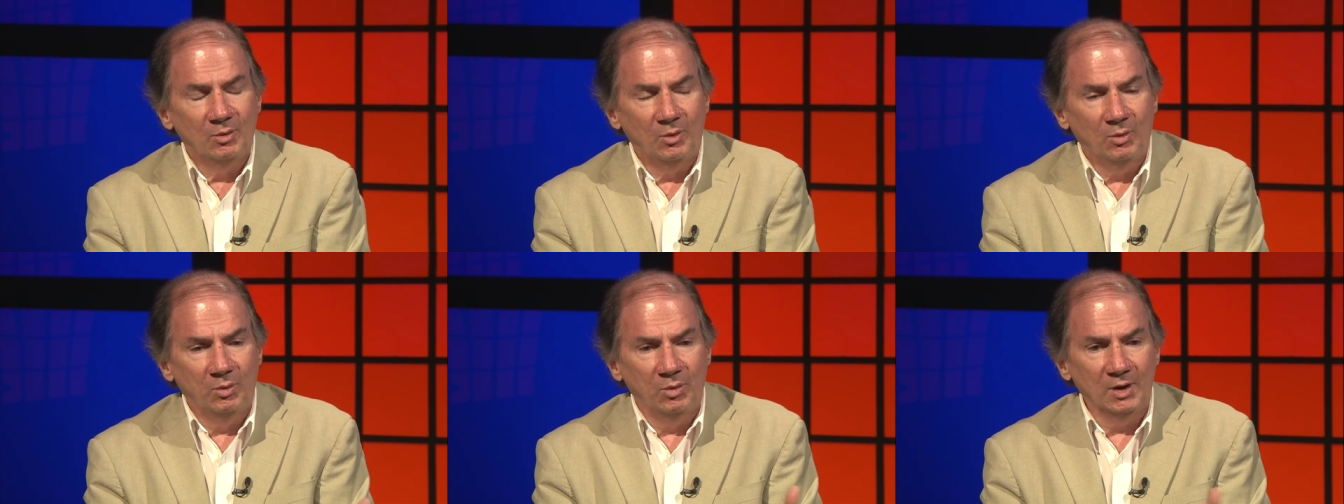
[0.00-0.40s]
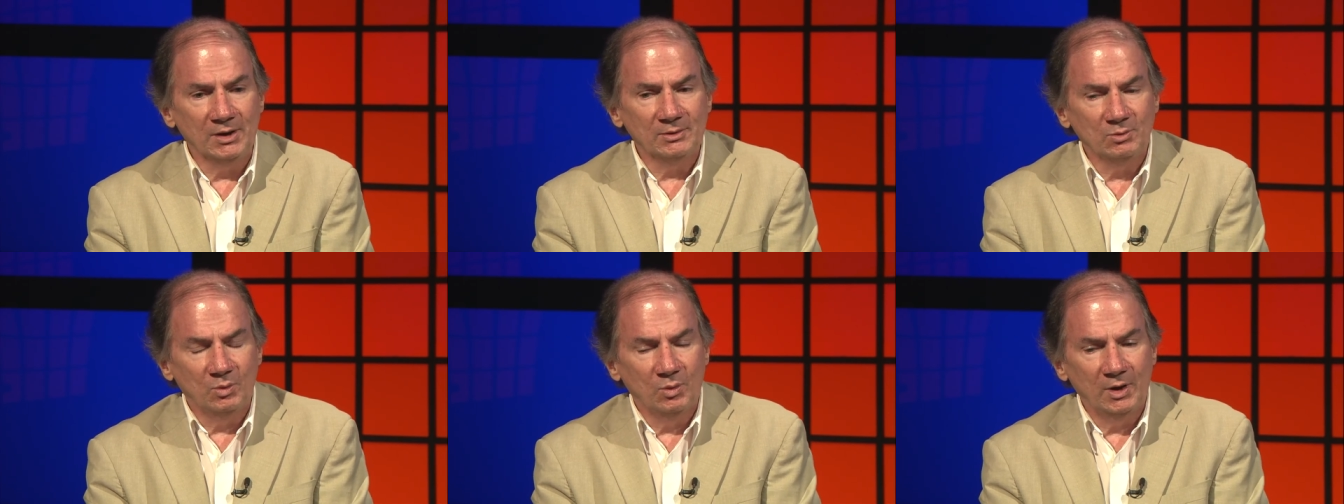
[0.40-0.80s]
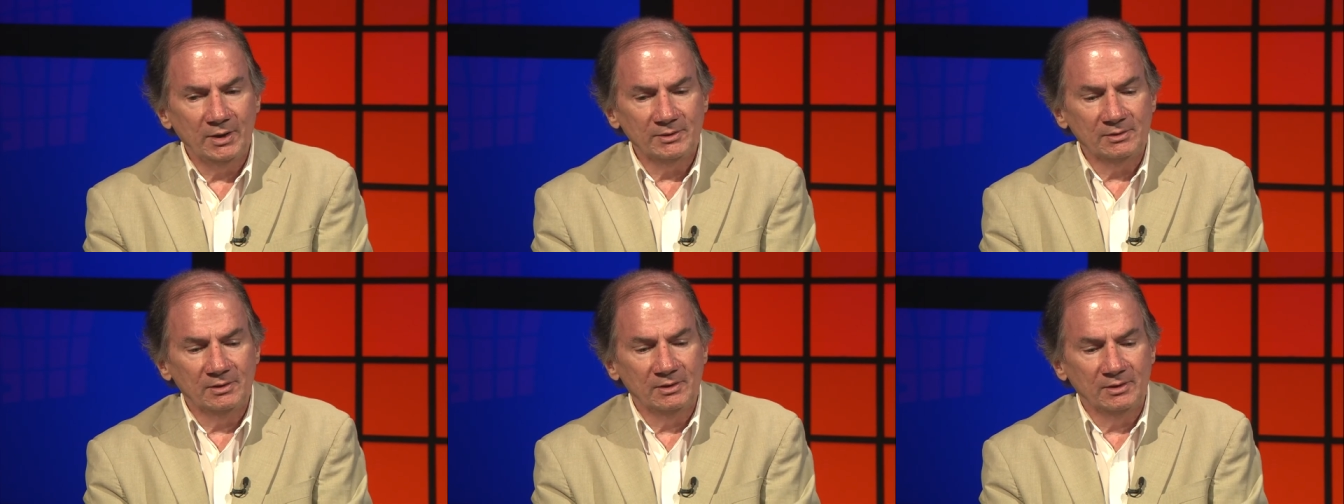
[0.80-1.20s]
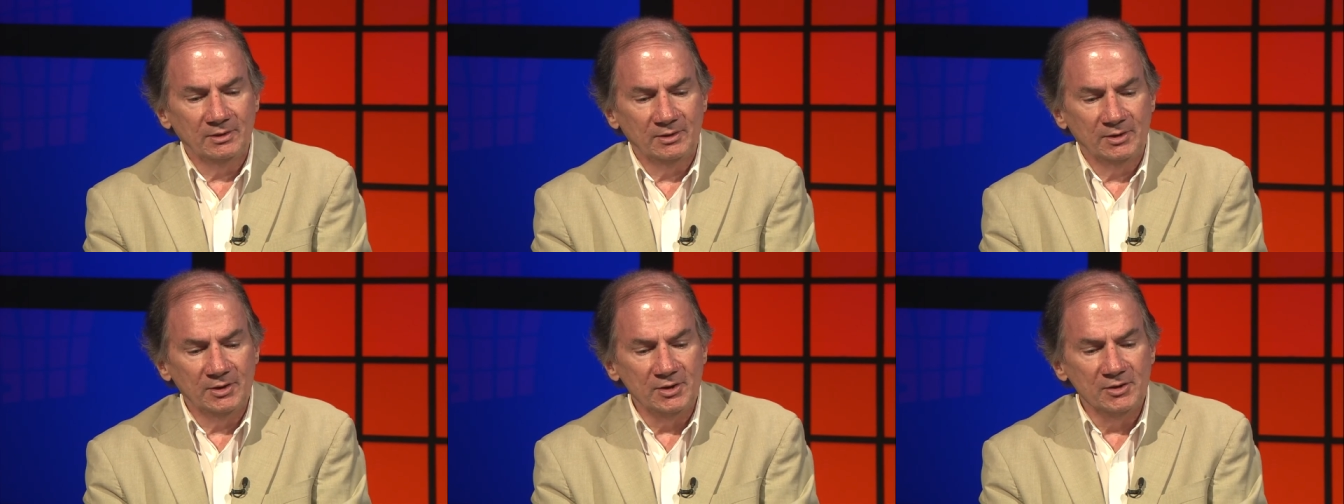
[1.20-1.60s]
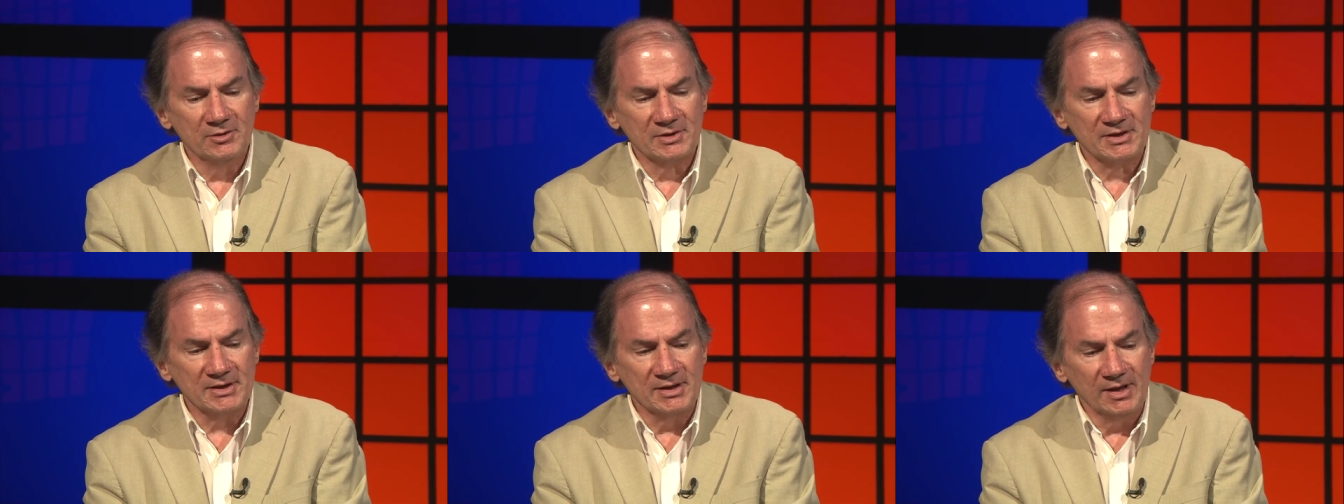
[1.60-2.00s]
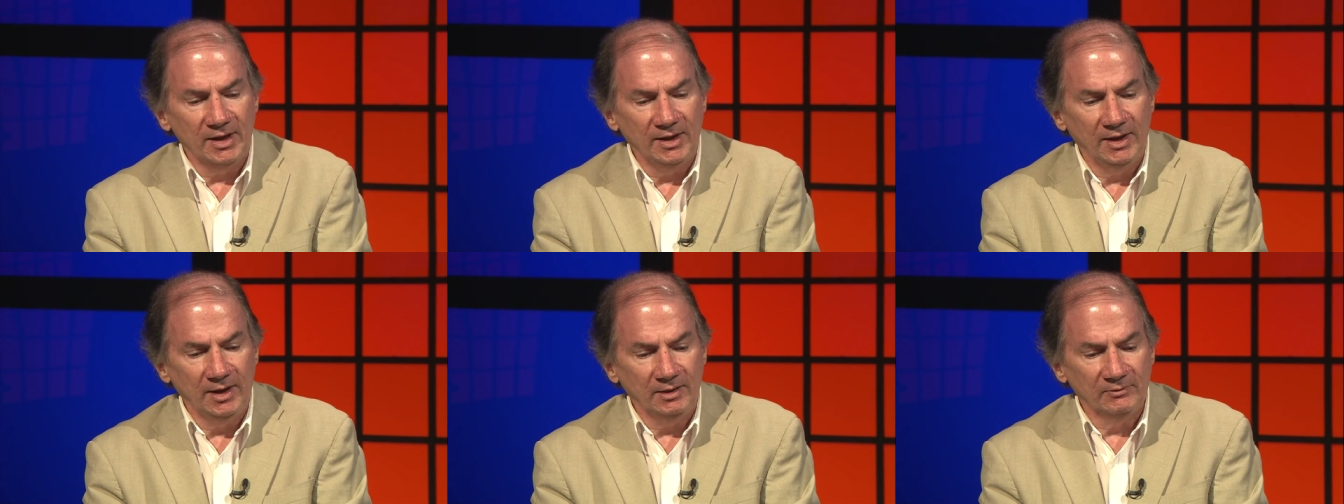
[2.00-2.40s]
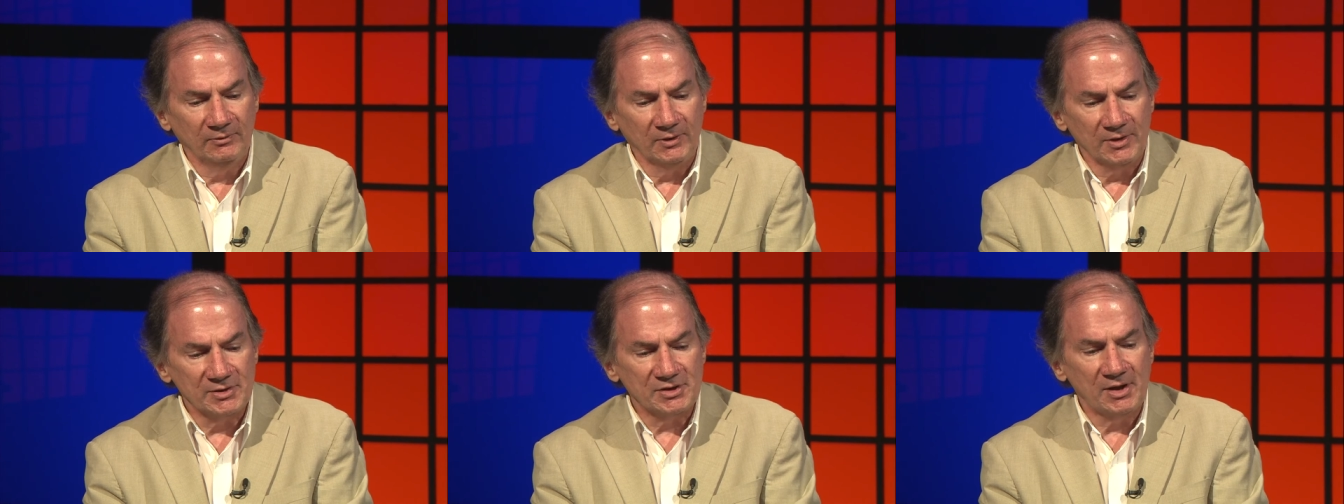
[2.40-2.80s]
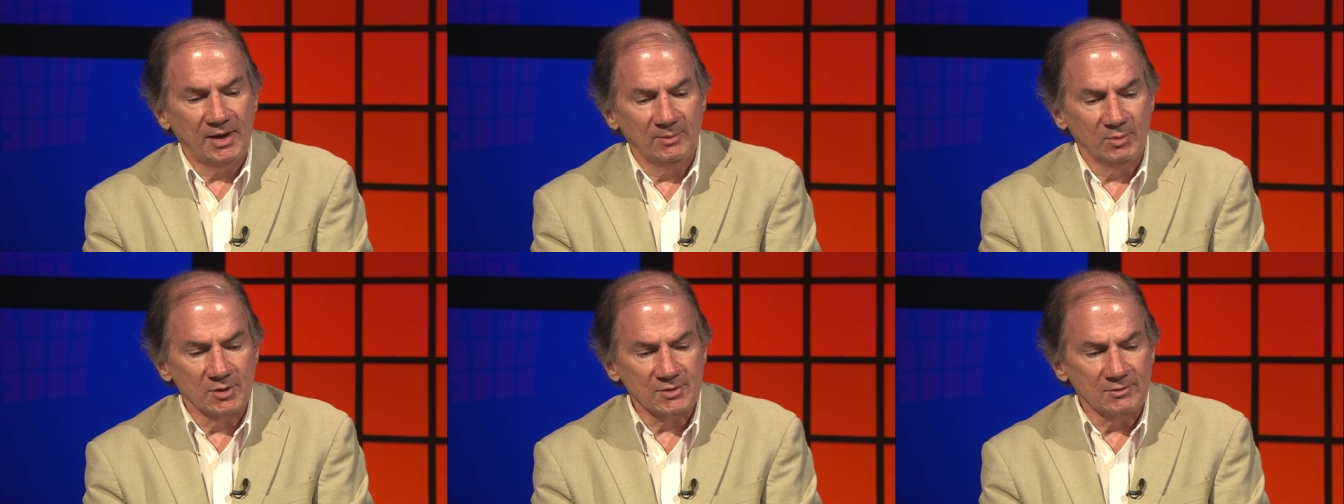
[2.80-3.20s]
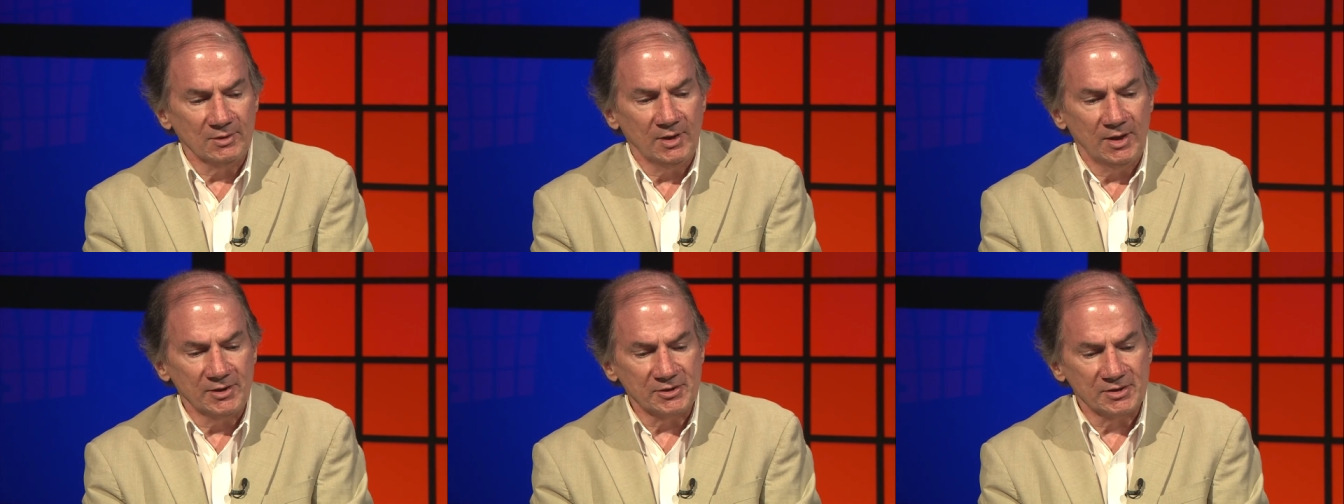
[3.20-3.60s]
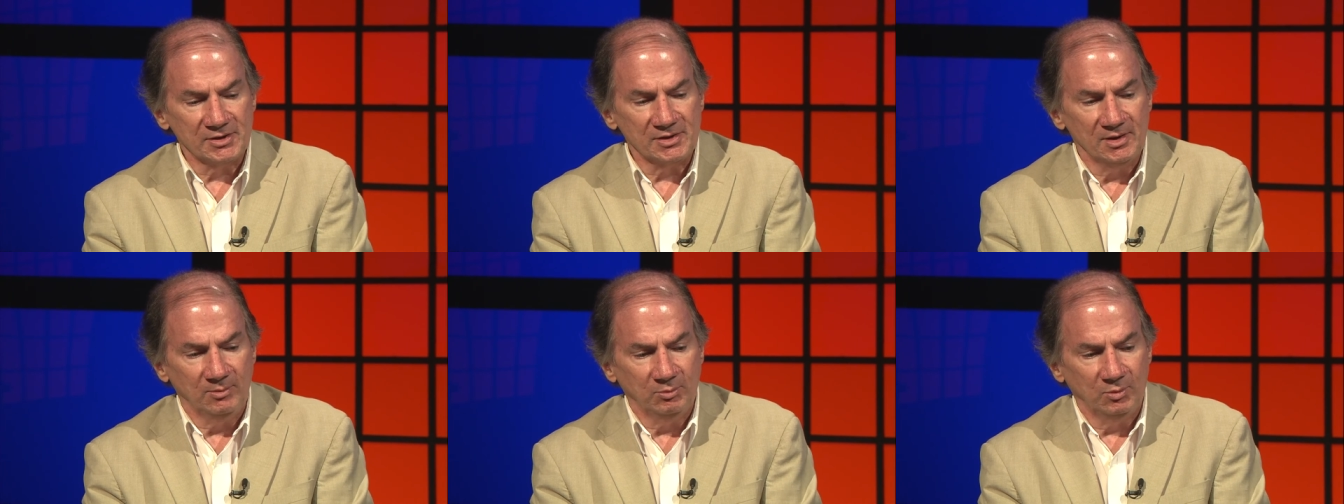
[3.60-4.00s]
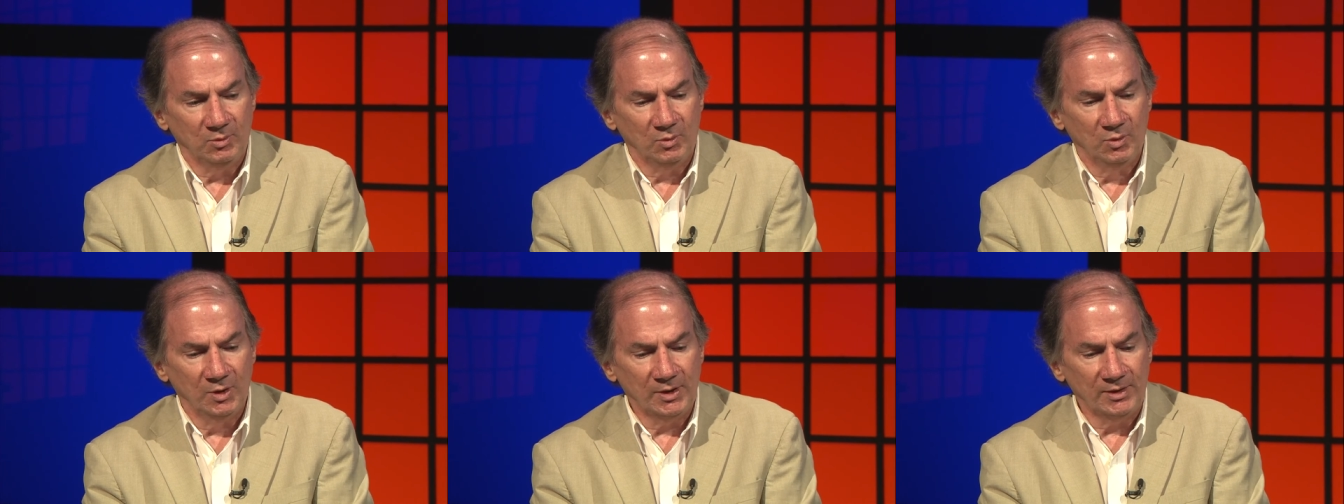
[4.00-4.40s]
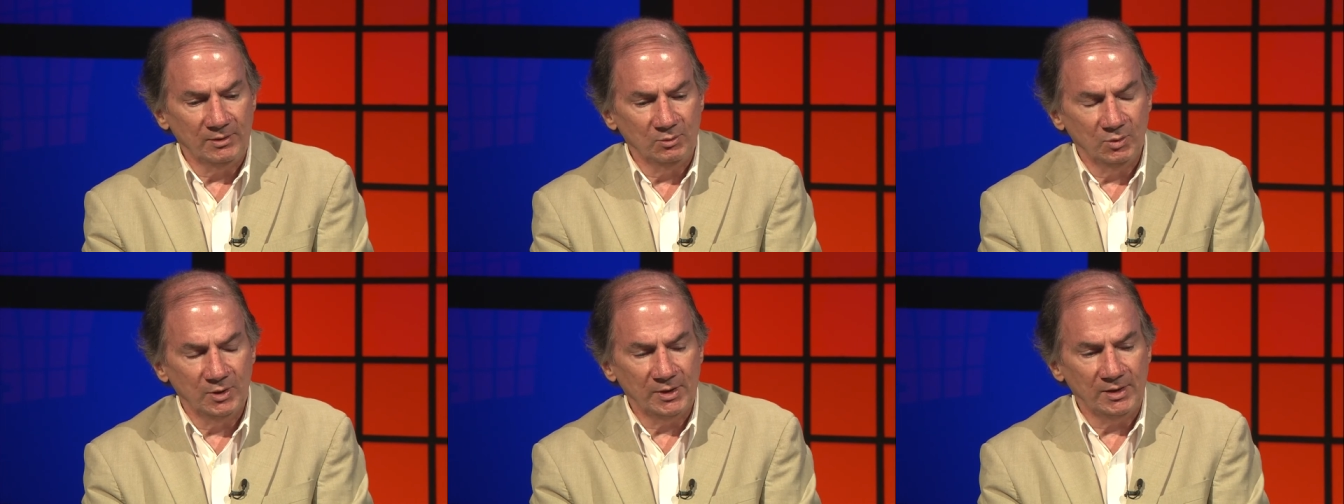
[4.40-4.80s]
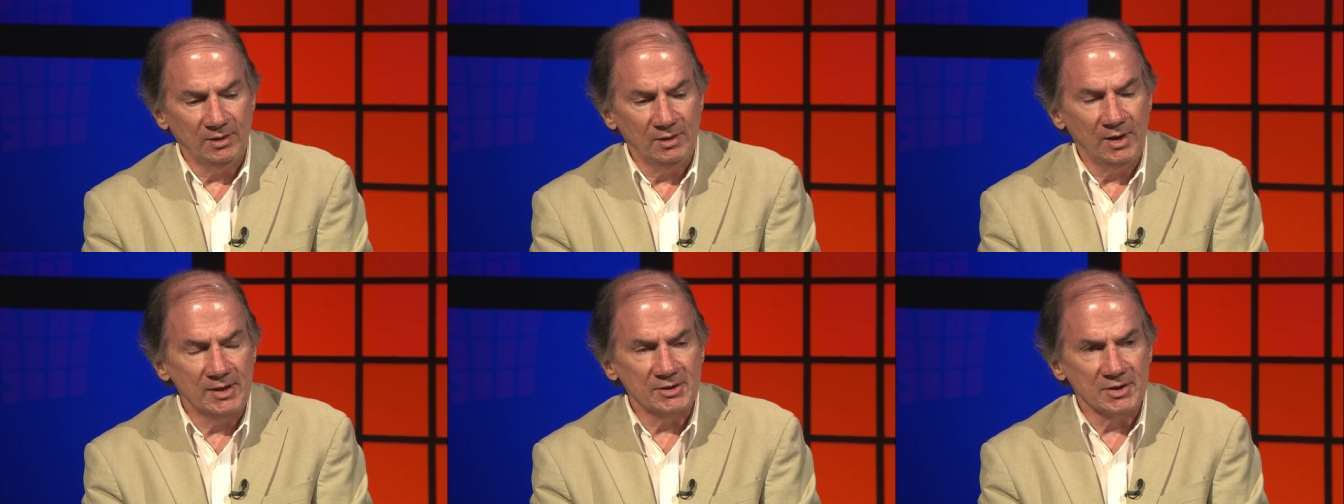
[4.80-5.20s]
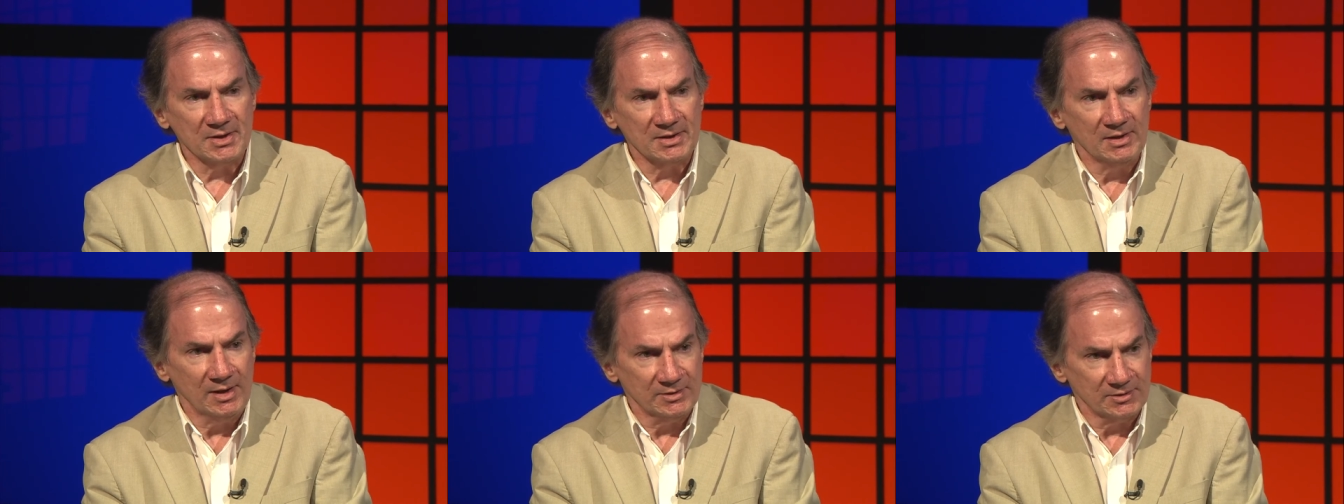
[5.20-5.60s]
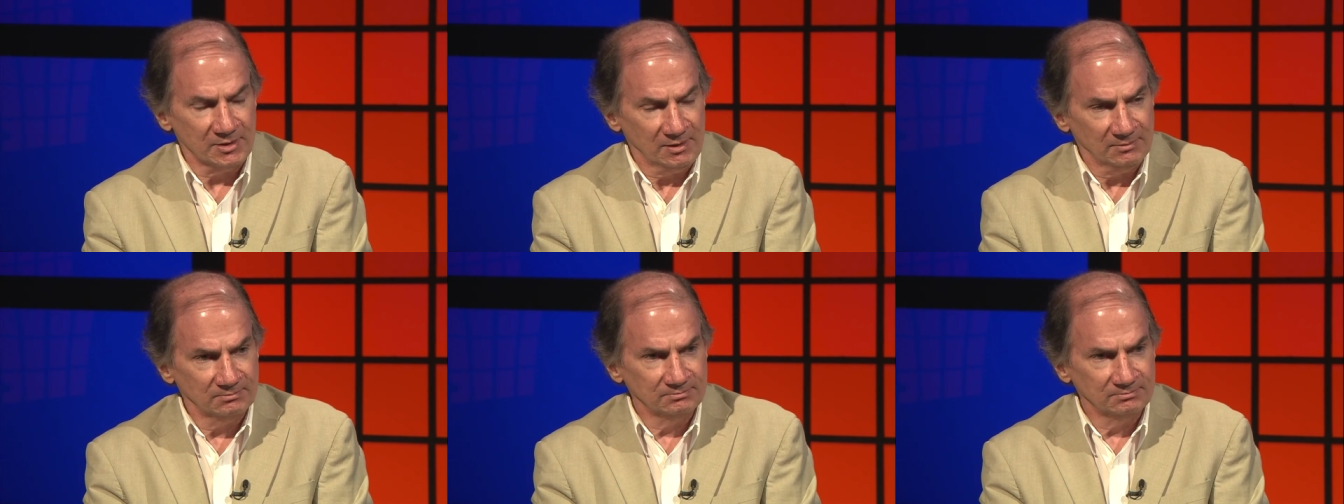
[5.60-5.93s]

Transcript: What, what do you see ahead for the chamber's relationship with, with the legislature?